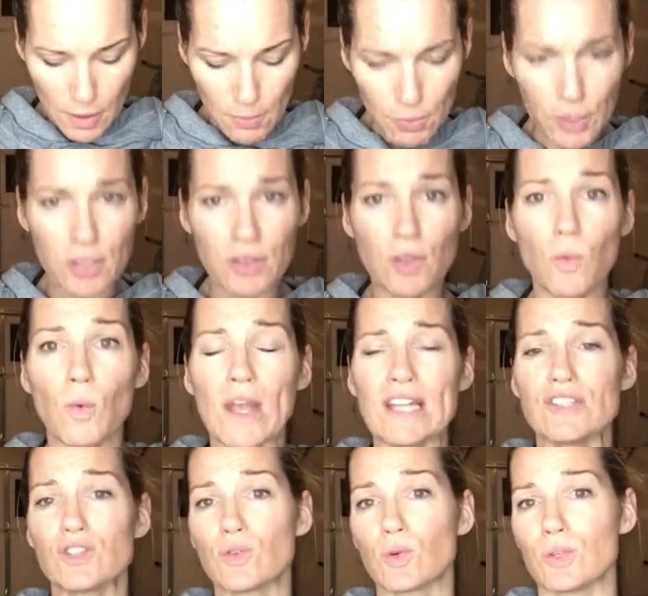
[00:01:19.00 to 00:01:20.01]
put the
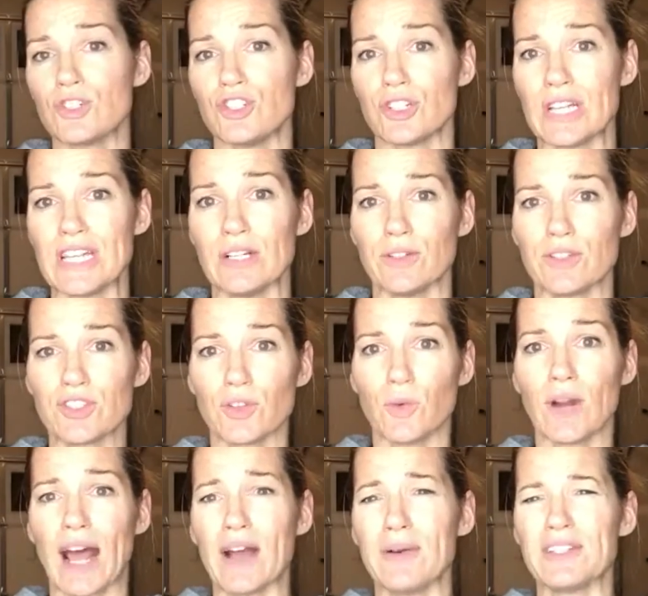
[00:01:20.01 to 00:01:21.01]
weights towards your heels. So
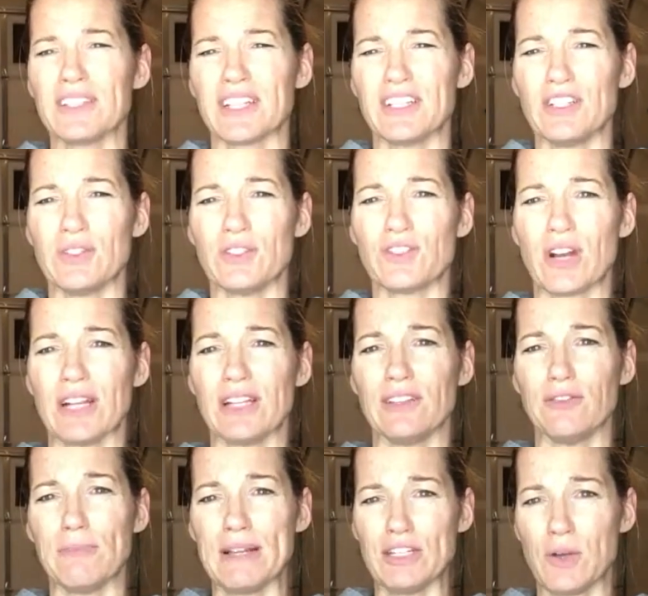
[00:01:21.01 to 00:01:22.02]
what I always like to do is try to
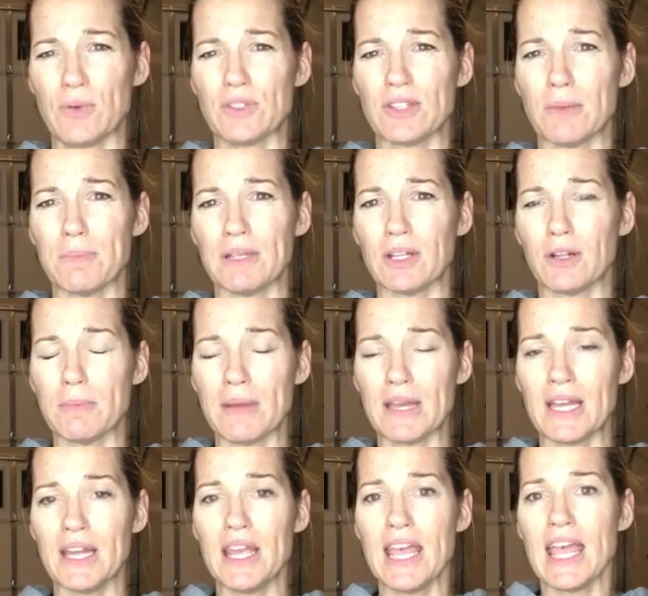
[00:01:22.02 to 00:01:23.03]
lift my toes up a little
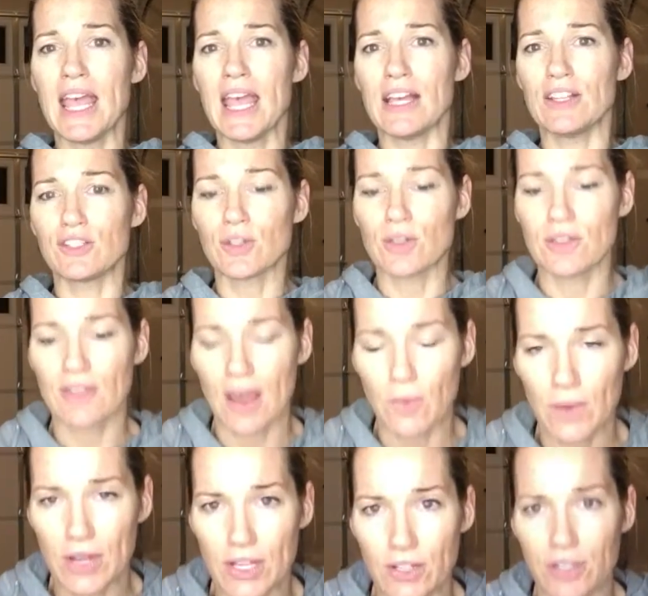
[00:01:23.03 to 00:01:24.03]
bit. And so then that
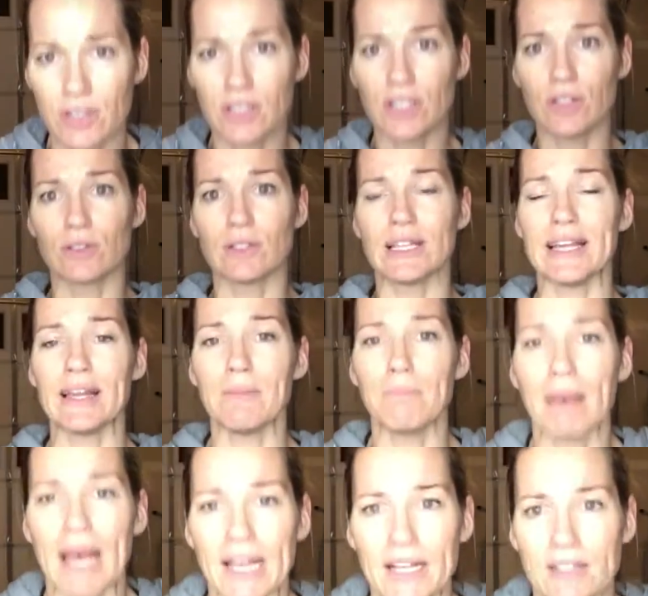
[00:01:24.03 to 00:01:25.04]
way you're, you're leaning
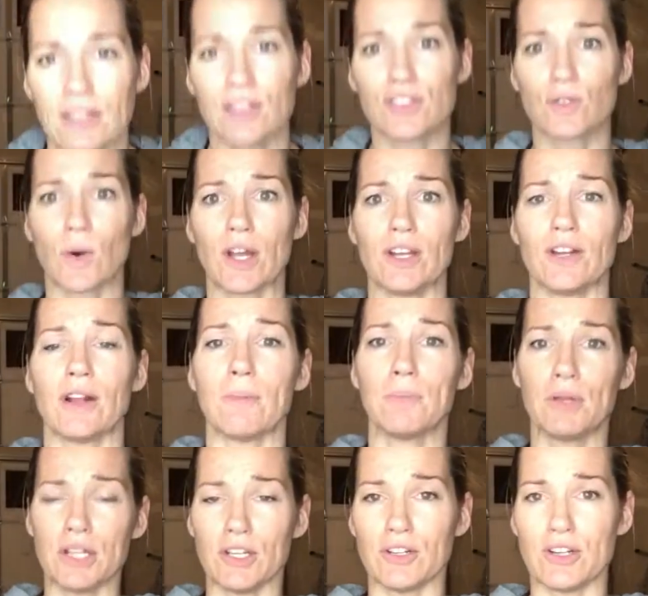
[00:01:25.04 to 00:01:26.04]
back into the squat. You're not
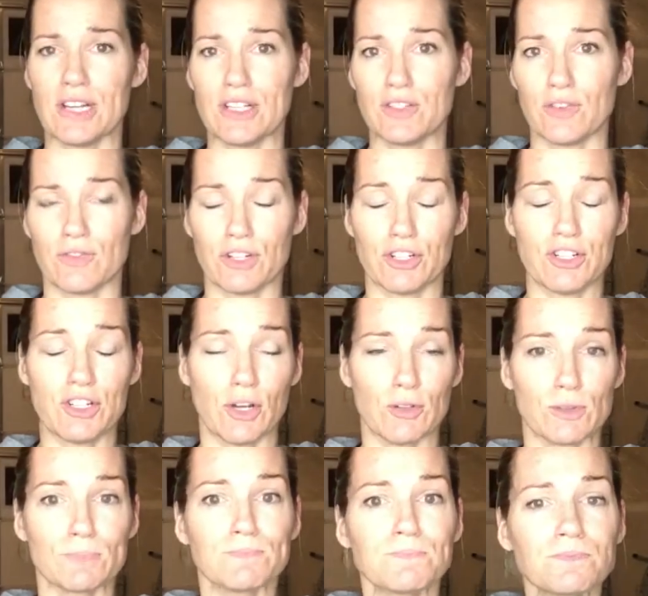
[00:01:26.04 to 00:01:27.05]
putting your knees over your
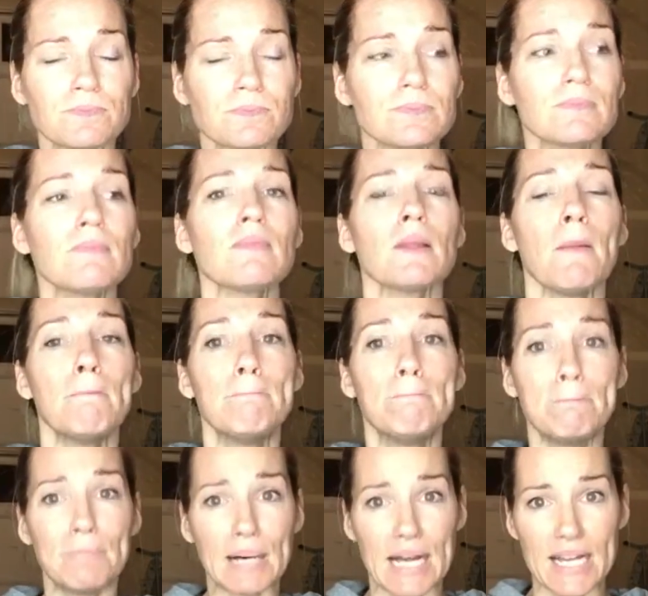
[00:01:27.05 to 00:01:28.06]
toes.
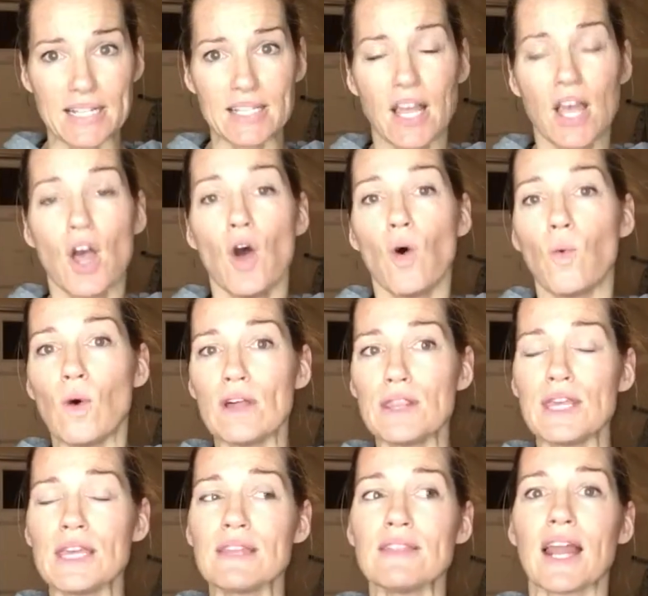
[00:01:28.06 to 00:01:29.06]
But one
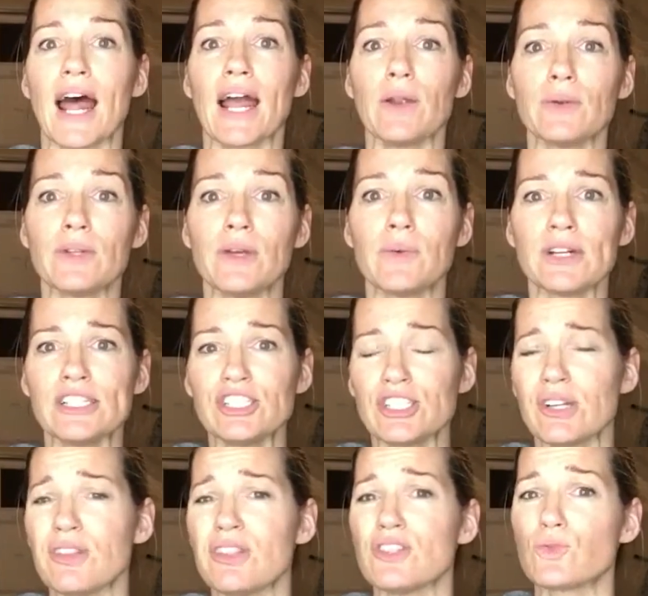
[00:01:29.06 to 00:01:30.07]
thing that I really wanna
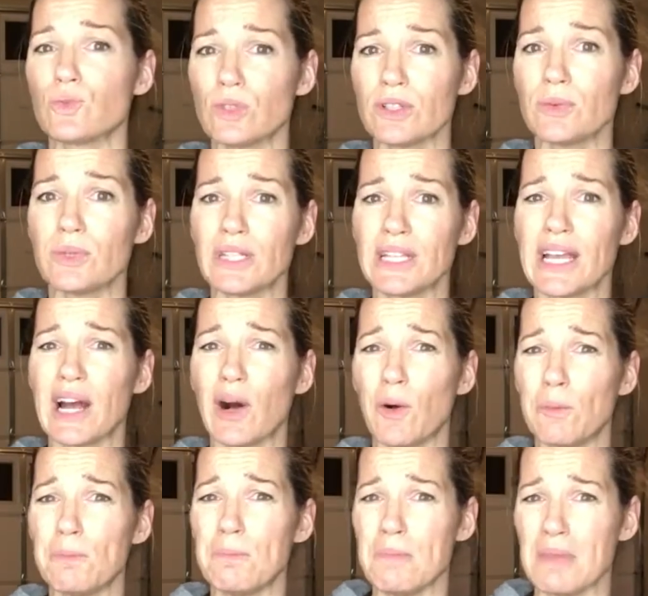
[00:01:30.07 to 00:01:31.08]
share that's really, really
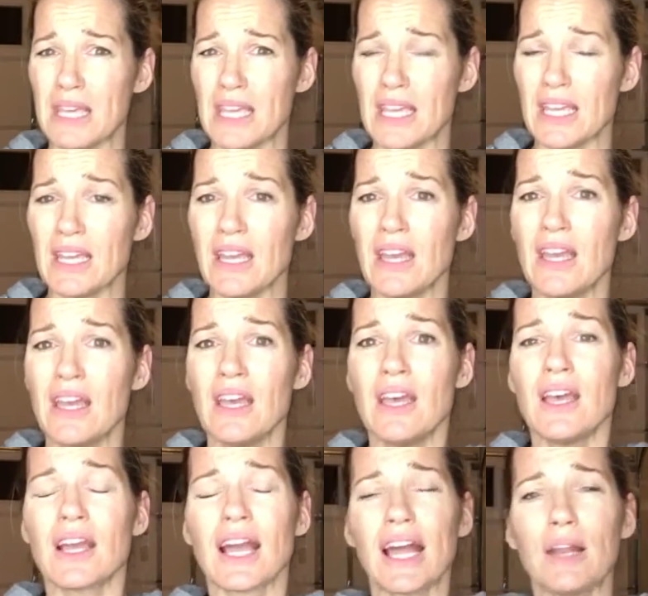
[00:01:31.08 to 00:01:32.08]
helped me
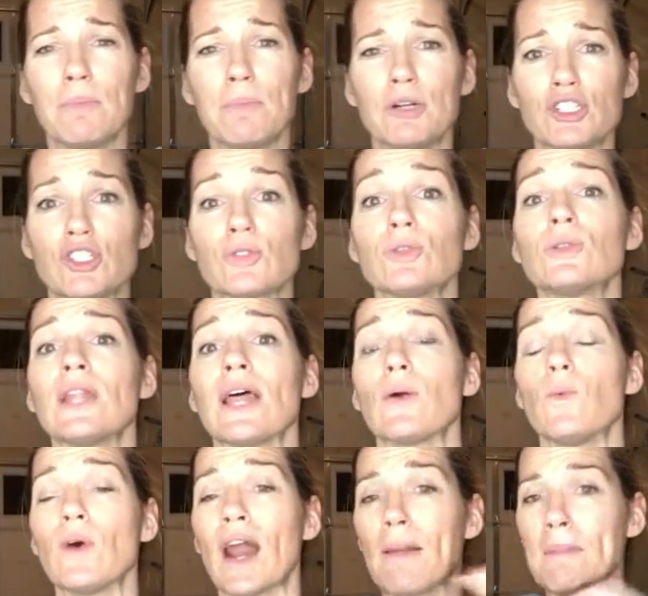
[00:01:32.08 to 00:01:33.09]
kind of push through,
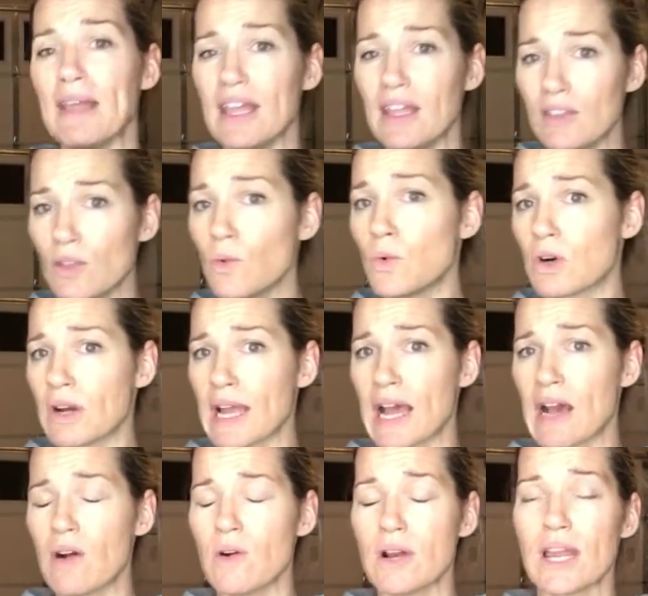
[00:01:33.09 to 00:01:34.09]
like when I'm in the
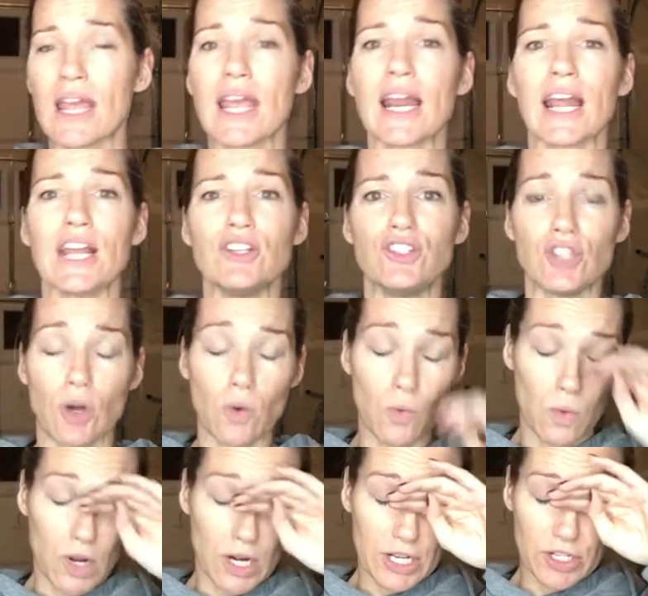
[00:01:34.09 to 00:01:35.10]
workout and I
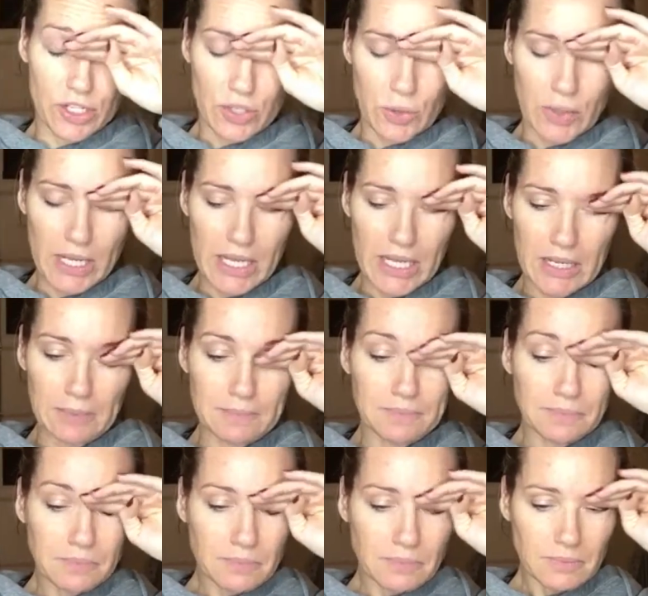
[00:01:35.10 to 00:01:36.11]
don't wanna do it,
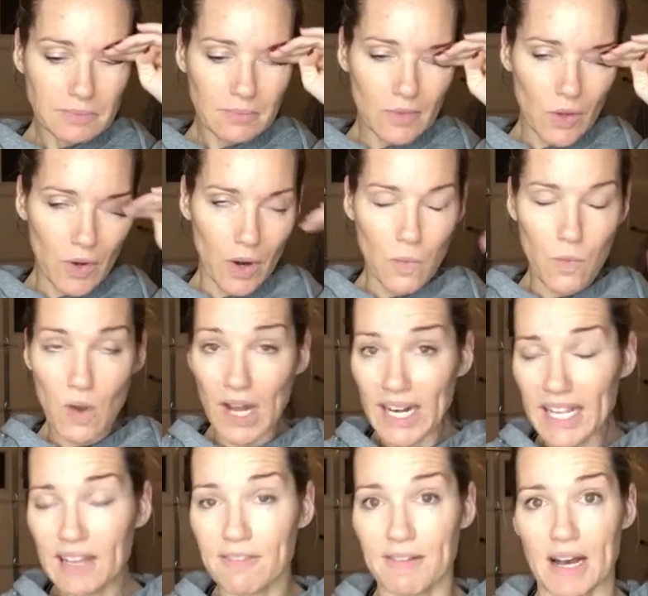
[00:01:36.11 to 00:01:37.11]
or I
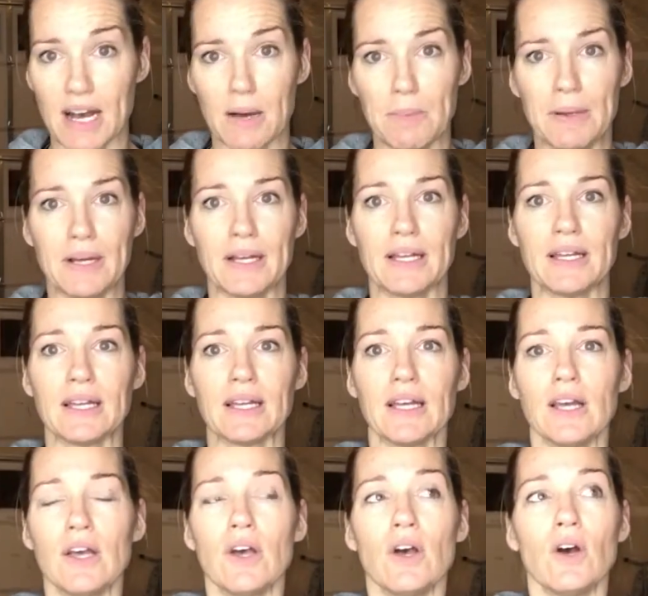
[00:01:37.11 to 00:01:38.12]
wanna give up,
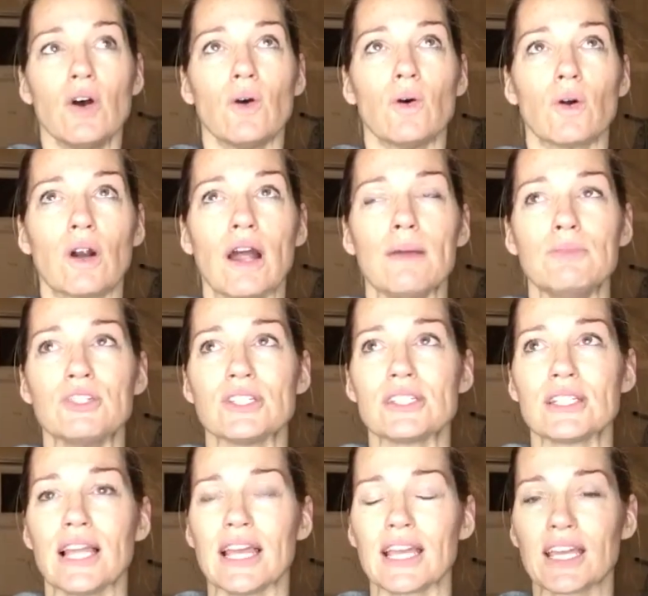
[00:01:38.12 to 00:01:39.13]
or I'm
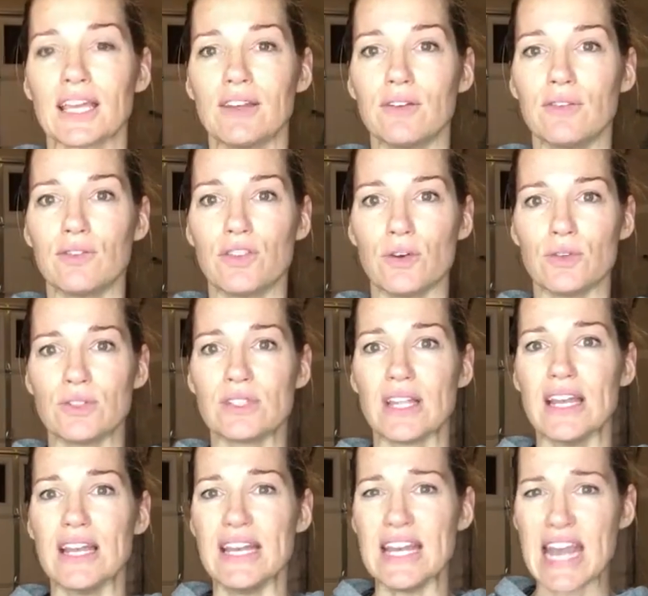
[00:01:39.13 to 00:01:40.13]
just like those
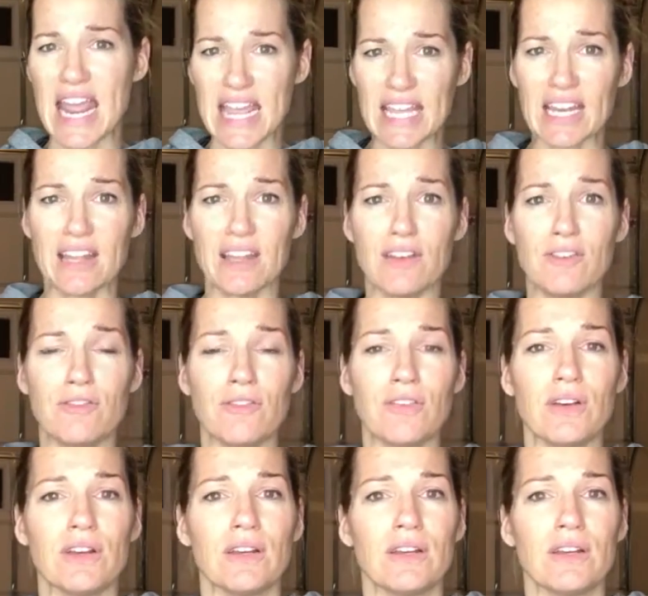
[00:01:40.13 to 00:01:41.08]
negative